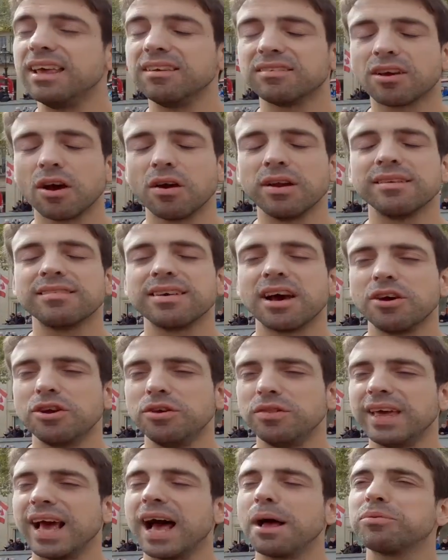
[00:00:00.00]
going to tell
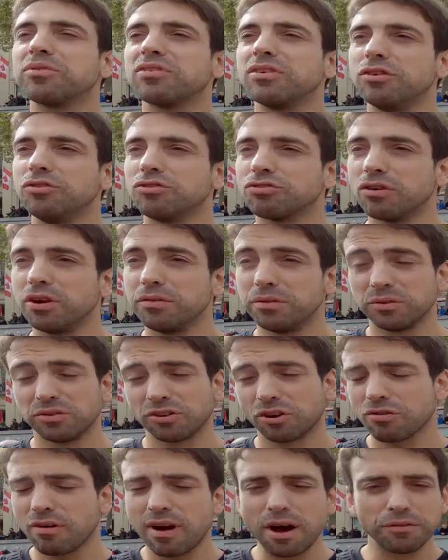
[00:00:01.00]
you the absolute truth. It's
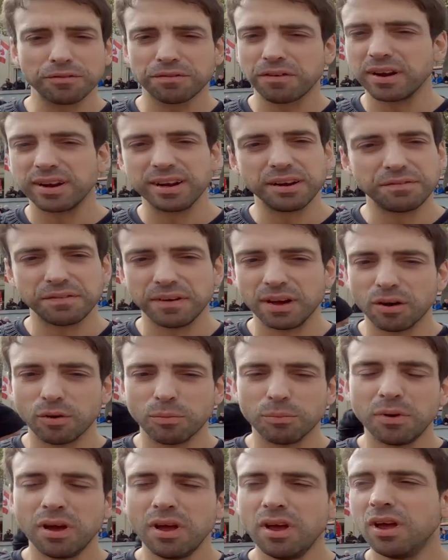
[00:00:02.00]
a crowd-funded
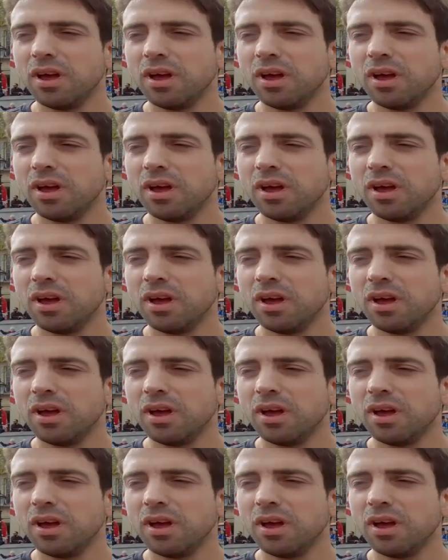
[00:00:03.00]
film.